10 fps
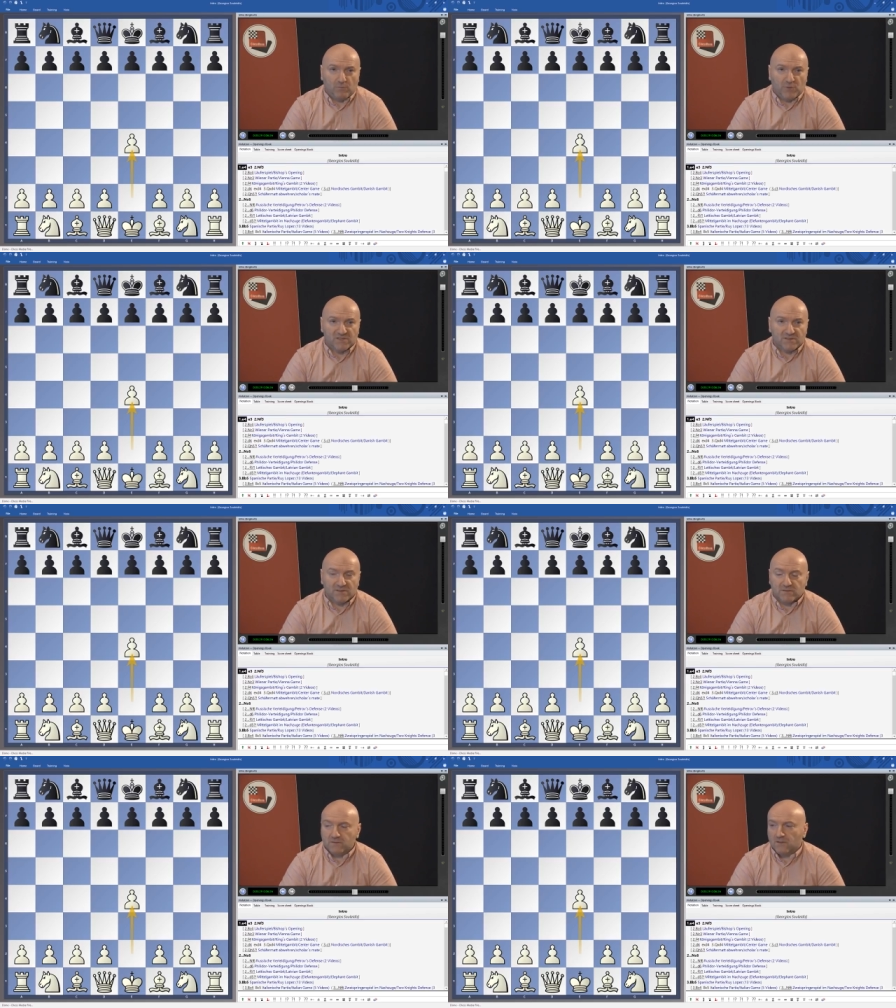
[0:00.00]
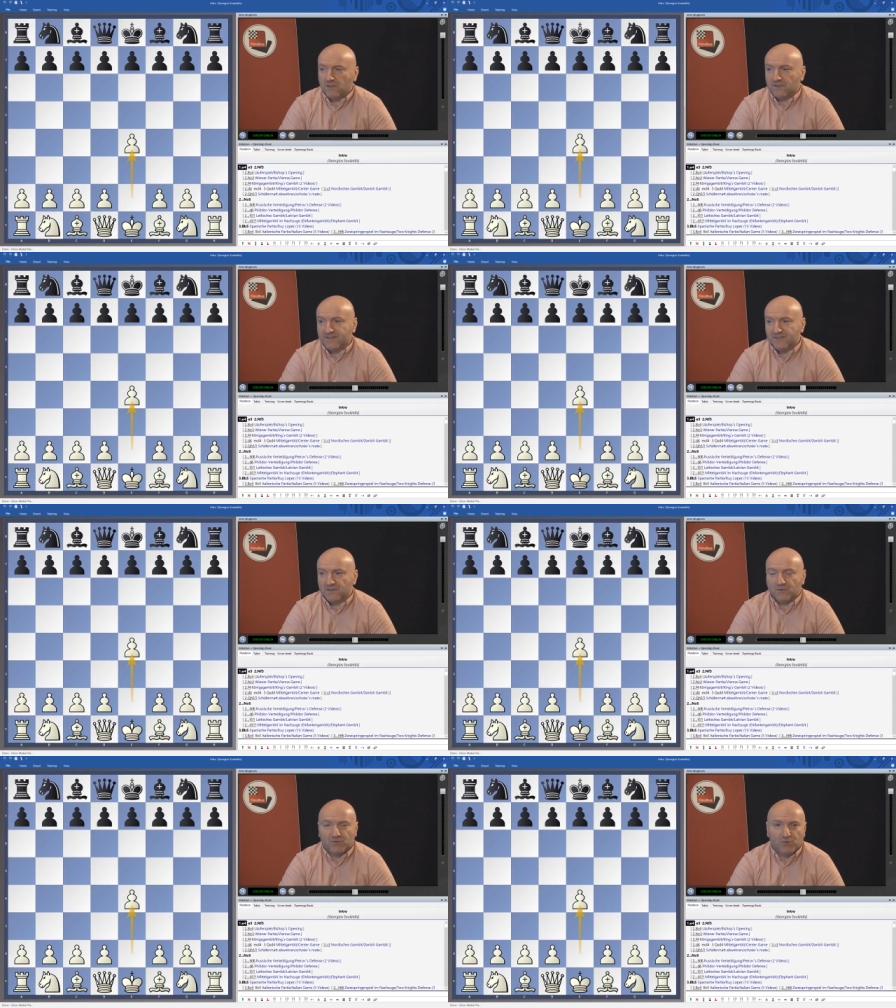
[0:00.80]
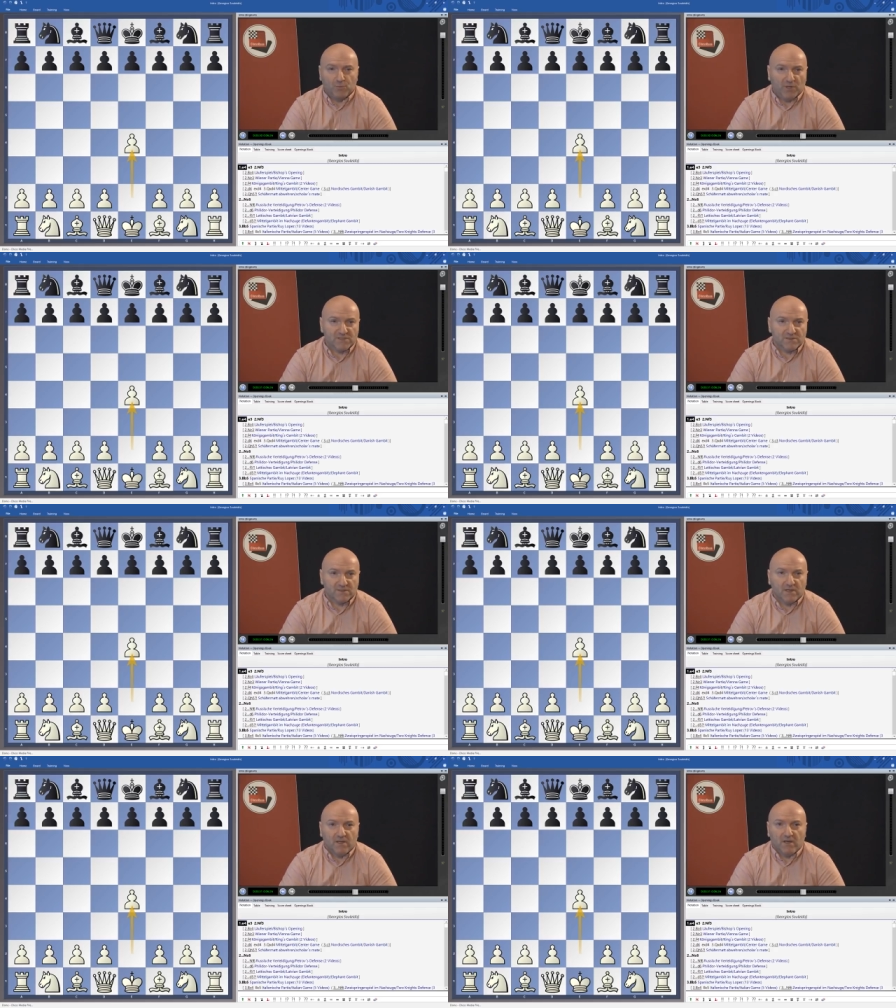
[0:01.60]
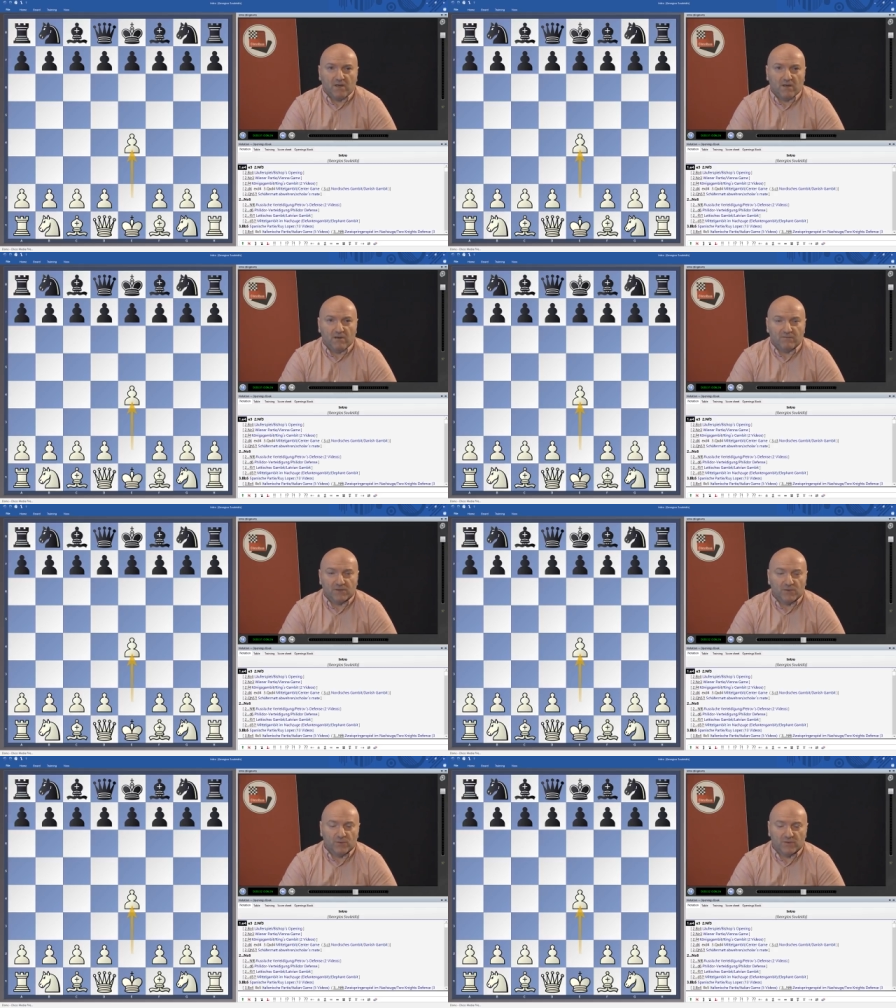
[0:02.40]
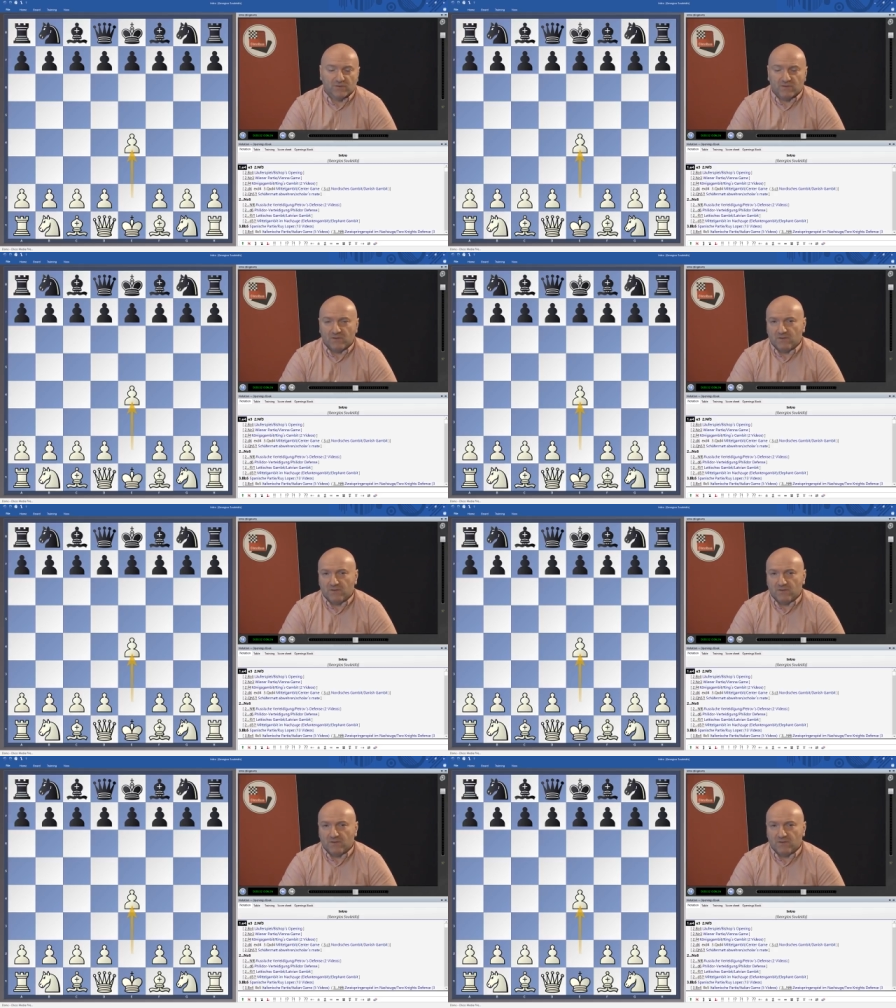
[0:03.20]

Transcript: puzzles, at least two puzzles I have included